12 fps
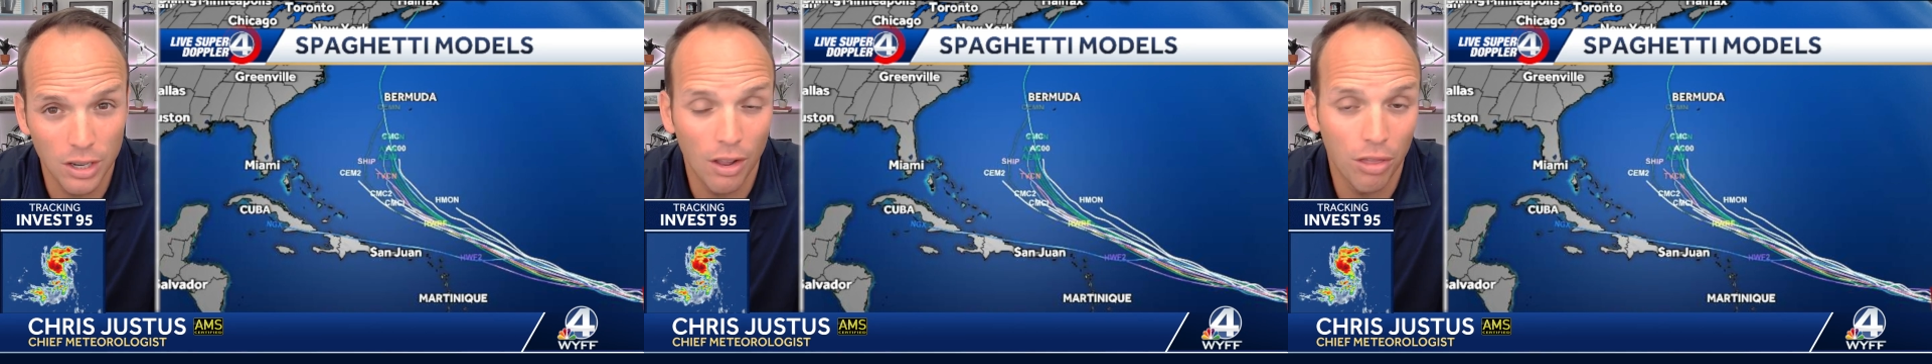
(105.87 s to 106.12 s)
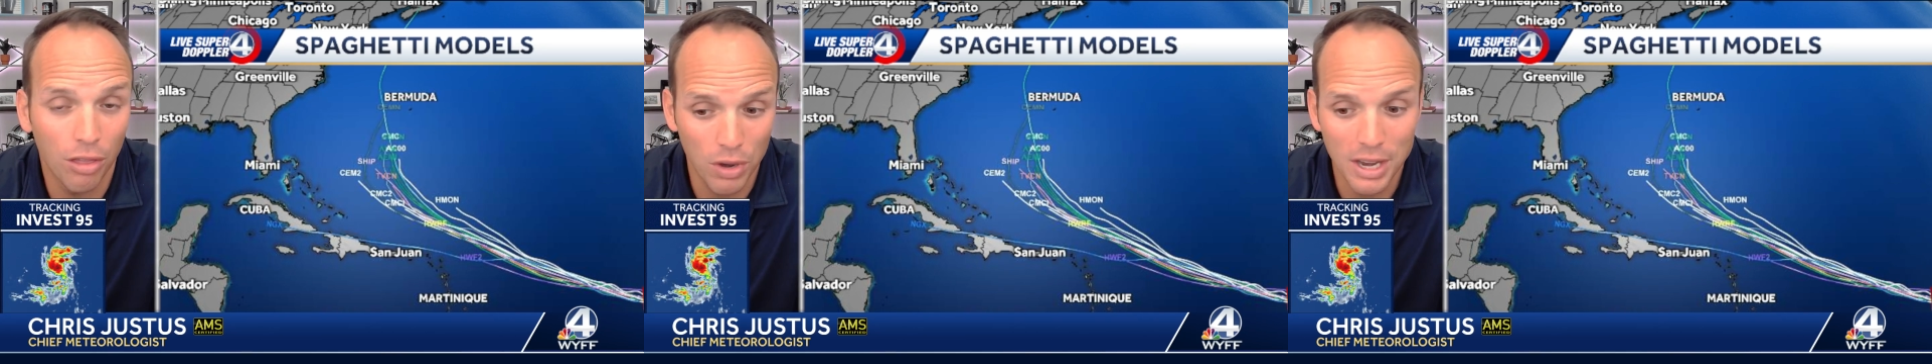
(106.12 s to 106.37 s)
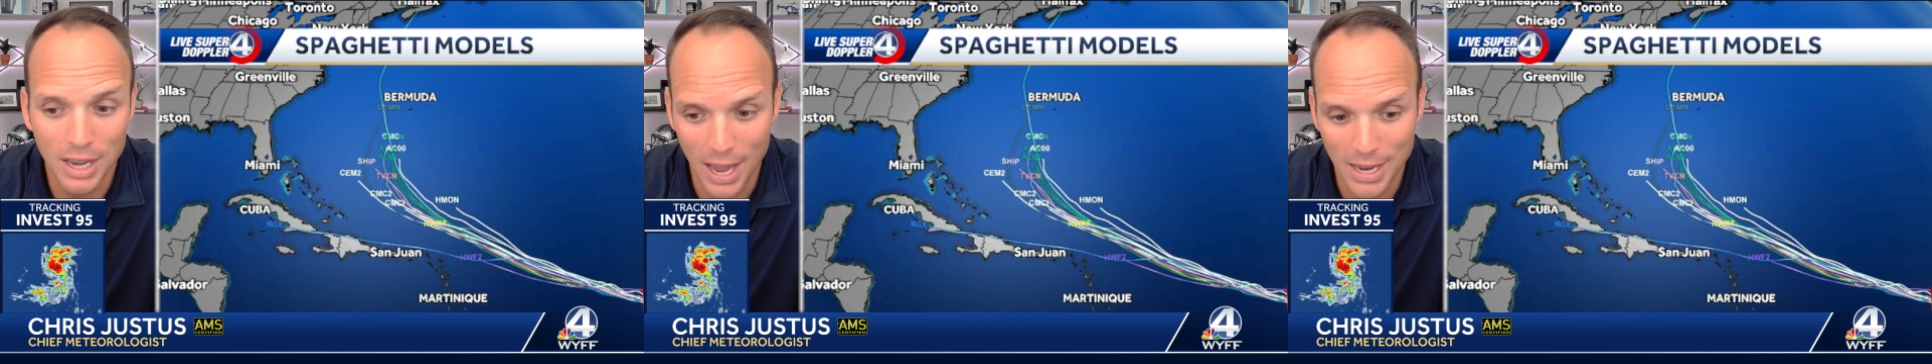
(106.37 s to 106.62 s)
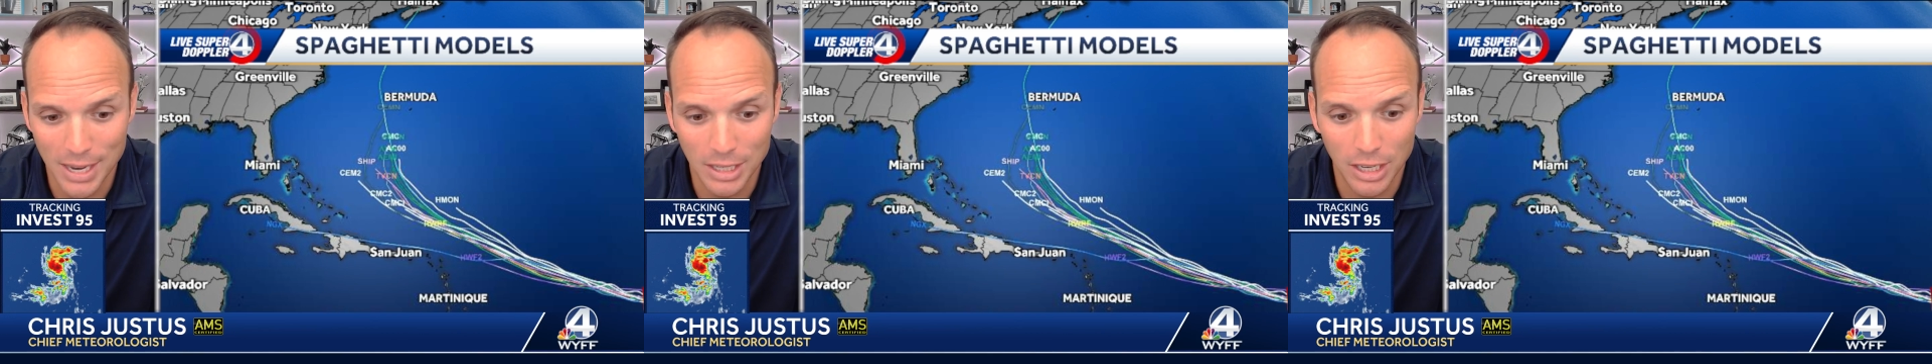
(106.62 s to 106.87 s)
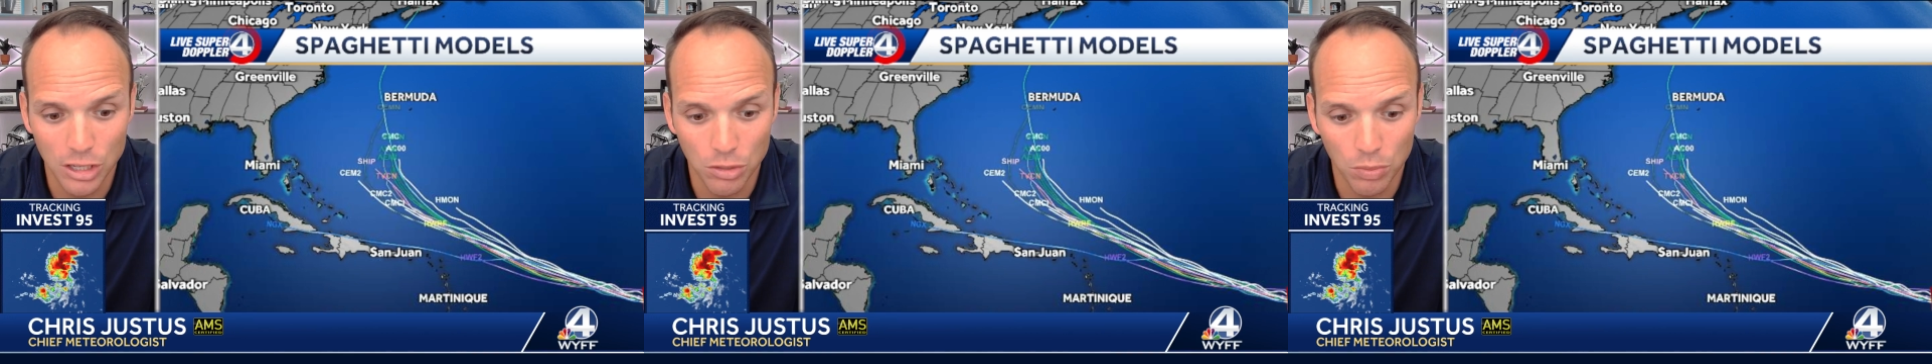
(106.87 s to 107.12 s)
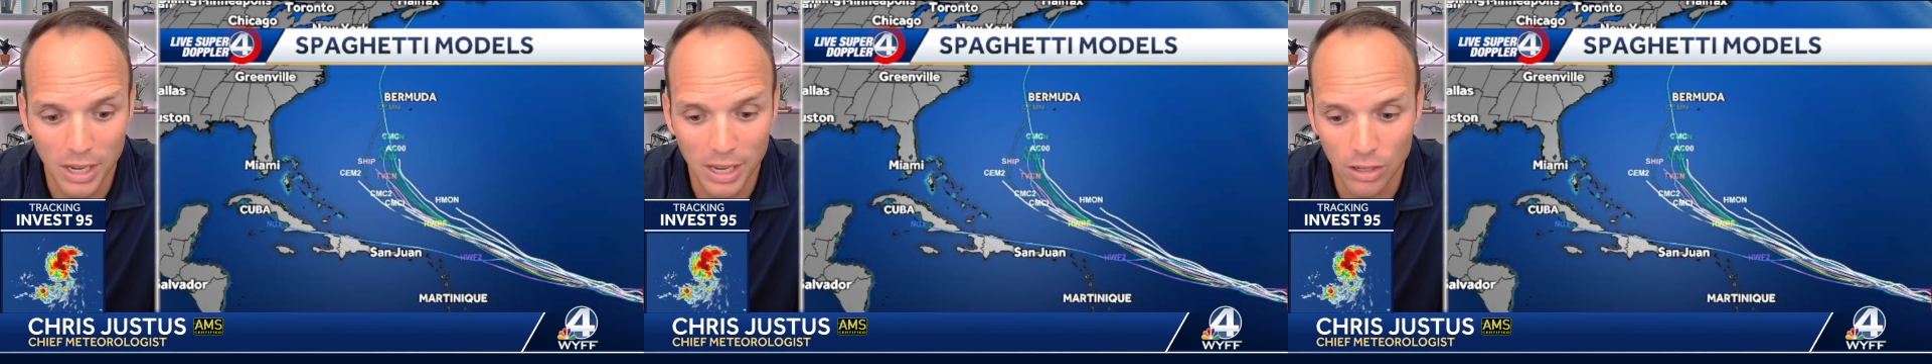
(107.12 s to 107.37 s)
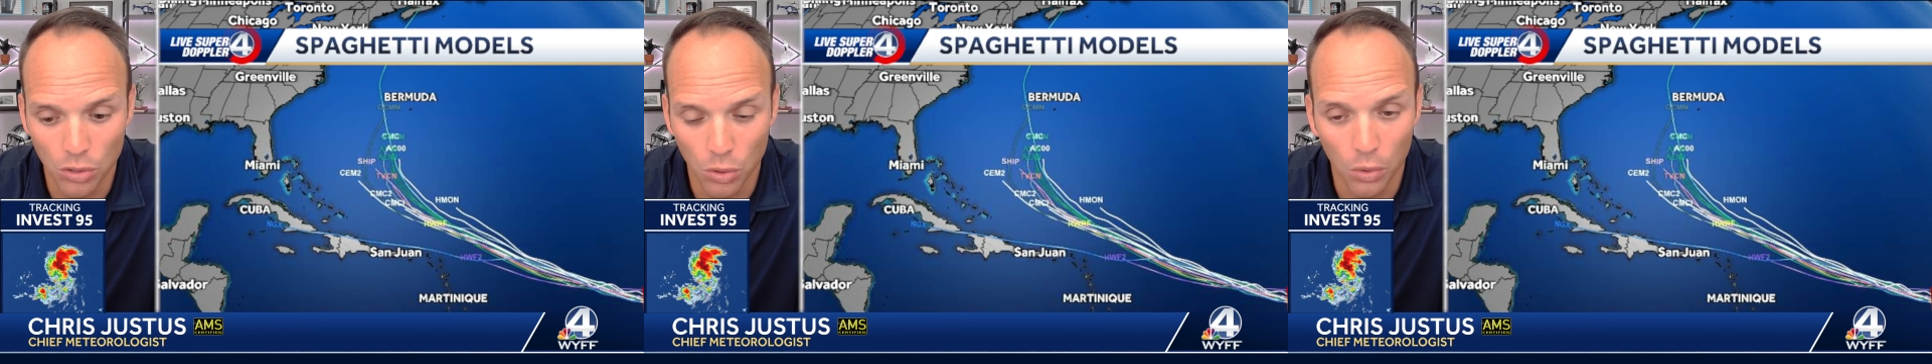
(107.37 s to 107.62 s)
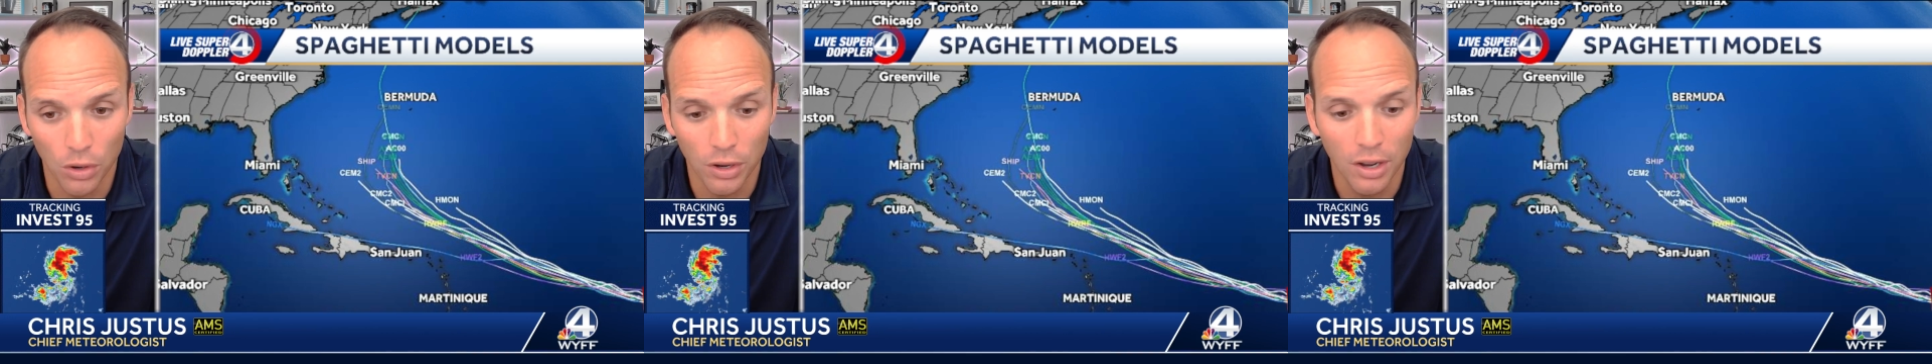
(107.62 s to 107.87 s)
3 days as we get
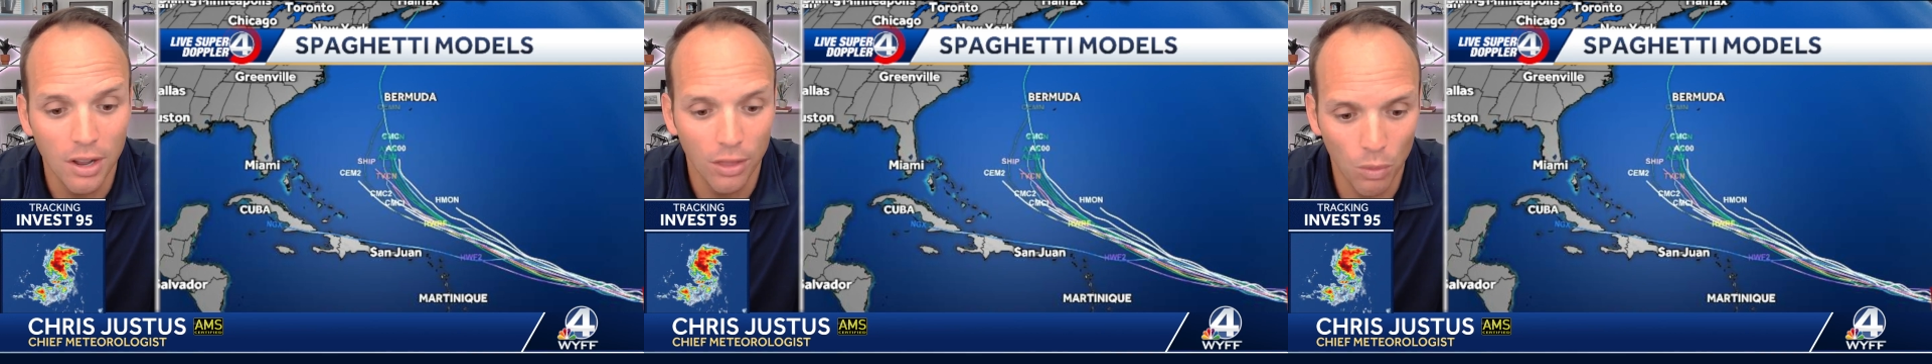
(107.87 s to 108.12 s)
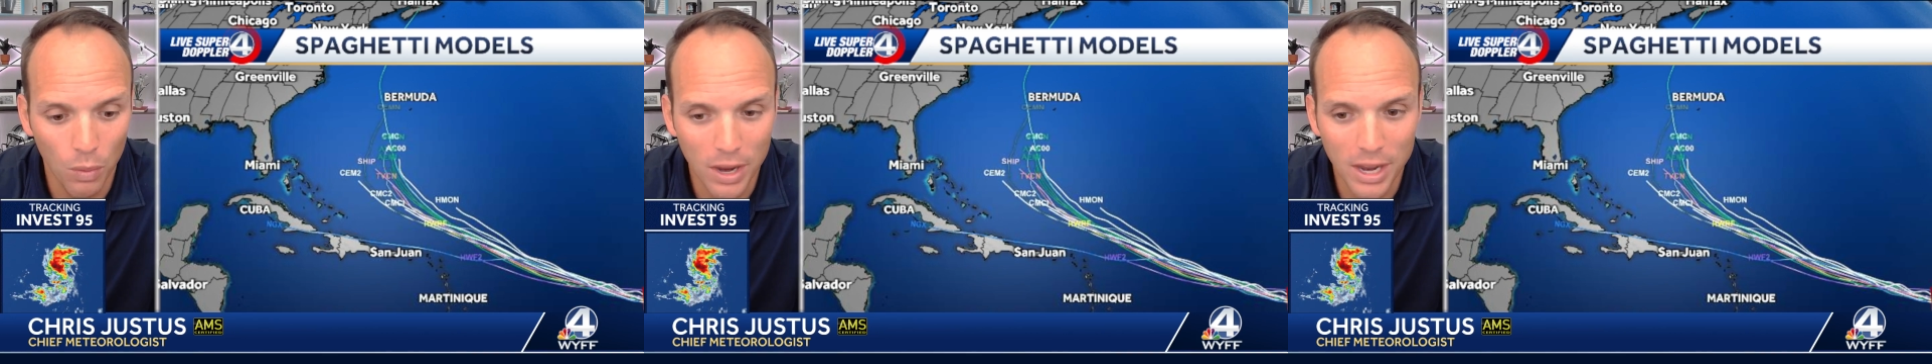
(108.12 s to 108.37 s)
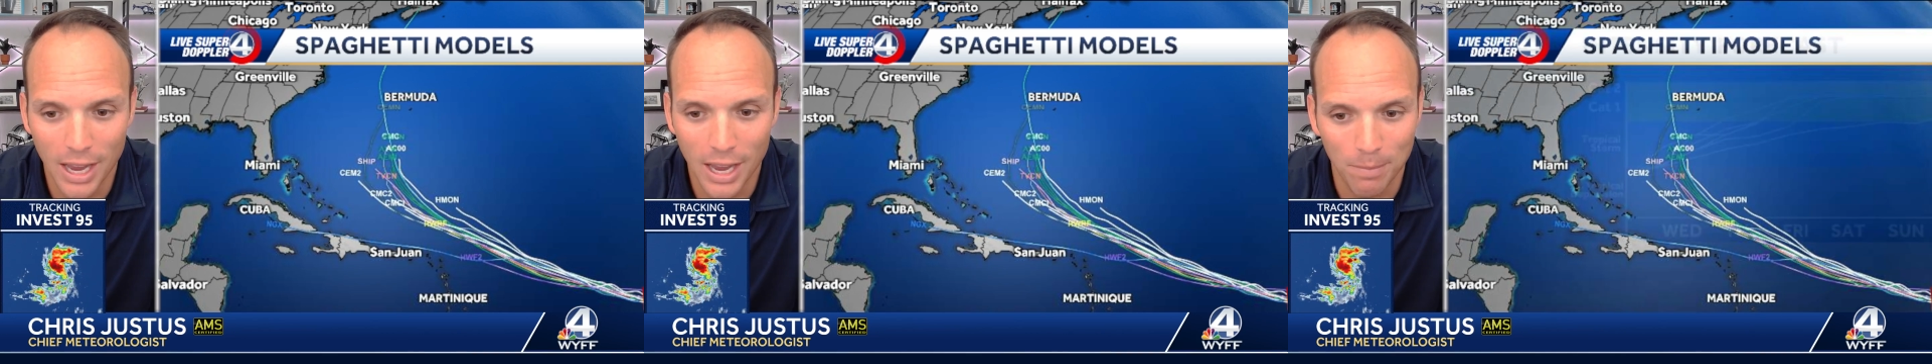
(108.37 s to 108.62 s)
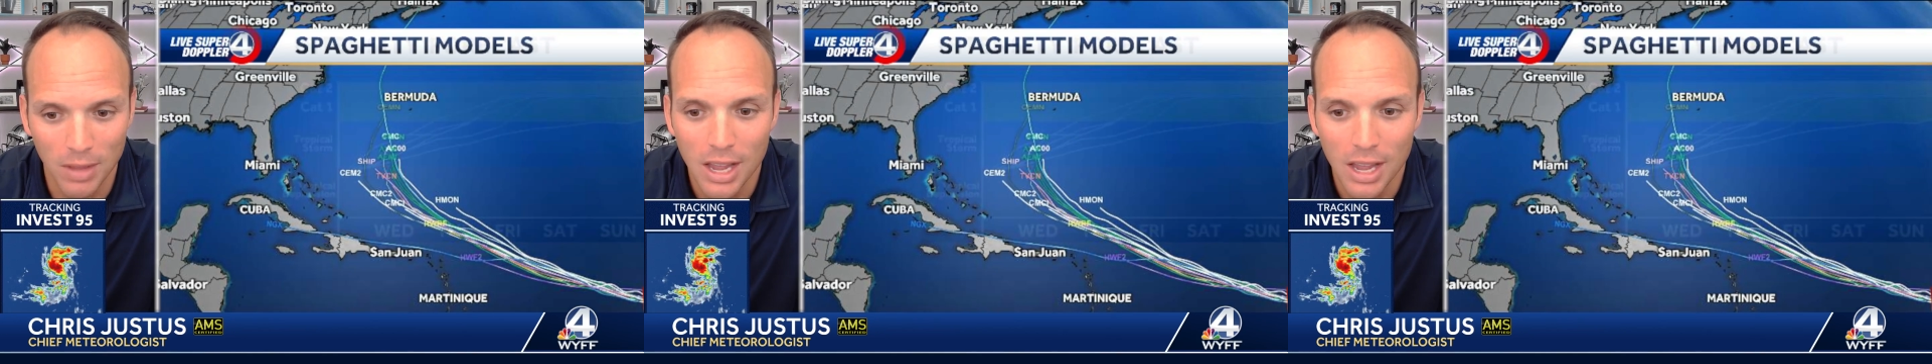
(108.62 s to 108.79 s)
toward the weekend.